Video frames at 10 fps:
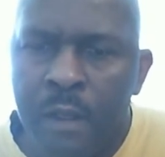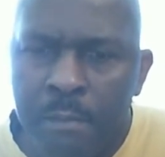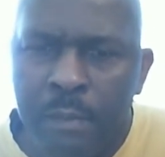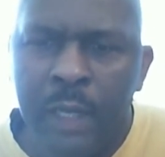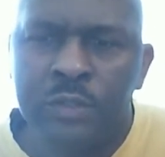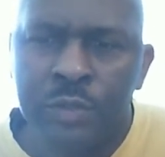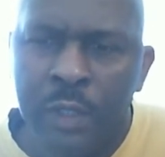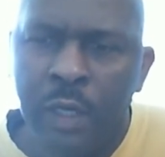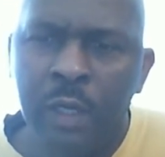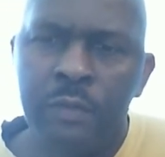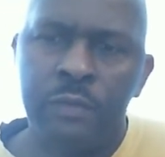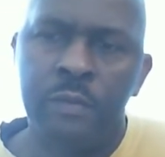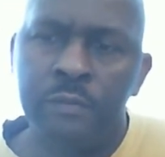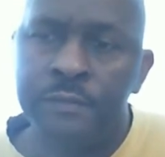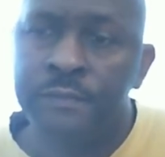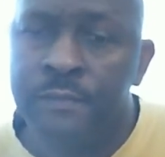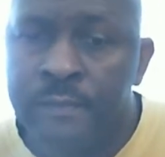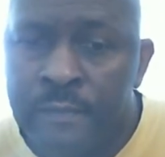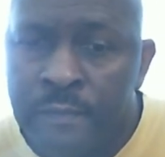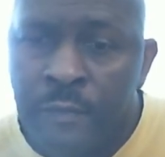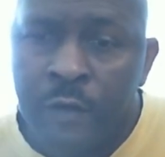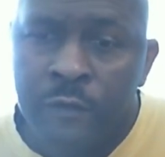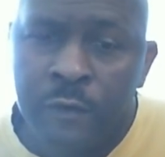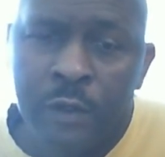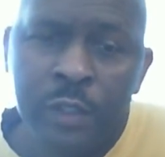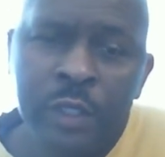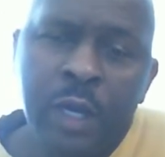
back to earth. For he